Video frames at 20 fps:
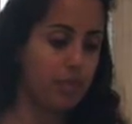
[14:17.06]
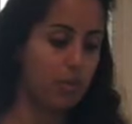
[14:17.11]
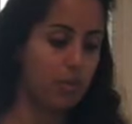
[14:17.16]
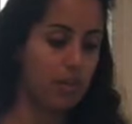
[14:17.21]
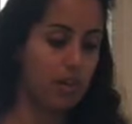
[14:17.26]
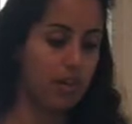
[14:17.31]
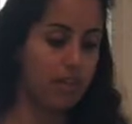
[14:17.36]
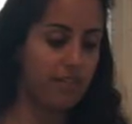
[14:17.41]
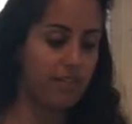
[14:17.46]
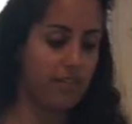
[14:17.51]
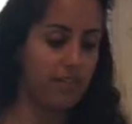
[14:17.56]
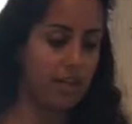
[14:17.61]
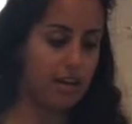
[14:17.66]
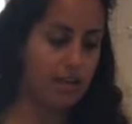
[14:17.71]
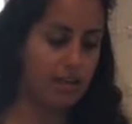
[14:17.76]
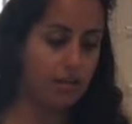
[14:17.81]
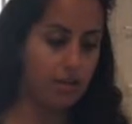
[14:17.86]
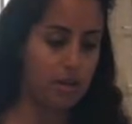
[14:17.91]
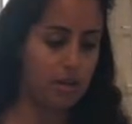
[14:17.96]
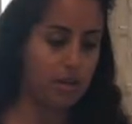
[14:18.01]
whatever day
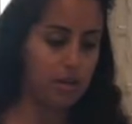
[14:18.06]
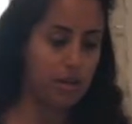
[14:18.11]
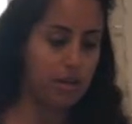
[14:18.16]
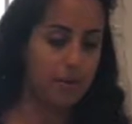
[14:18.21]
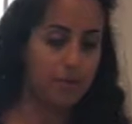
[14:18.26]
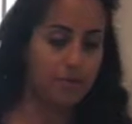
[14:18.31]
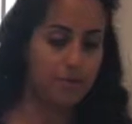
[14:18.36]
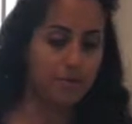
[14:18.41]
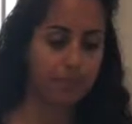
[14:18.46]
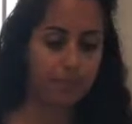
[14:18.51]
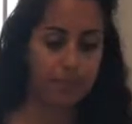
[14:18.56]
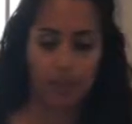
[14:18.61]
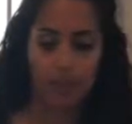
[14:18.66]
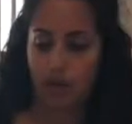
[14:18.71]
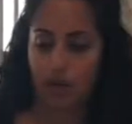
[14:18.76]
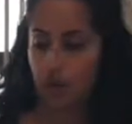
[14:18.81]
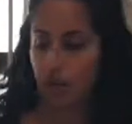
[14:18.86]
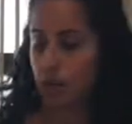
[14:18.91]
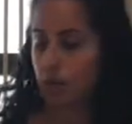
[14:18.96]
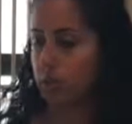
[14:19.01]
of the week.
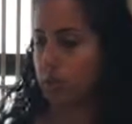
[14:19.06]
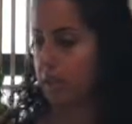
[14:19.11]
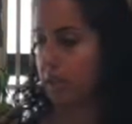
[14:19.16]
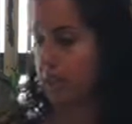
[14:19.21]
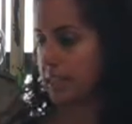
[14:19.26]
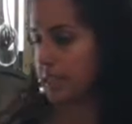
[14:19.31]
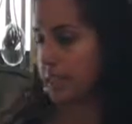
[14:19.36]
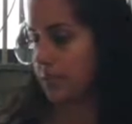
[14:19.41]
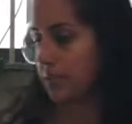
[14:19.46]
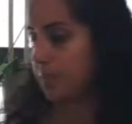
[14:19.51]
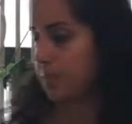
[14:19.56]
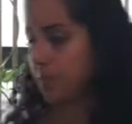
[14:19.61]
Great.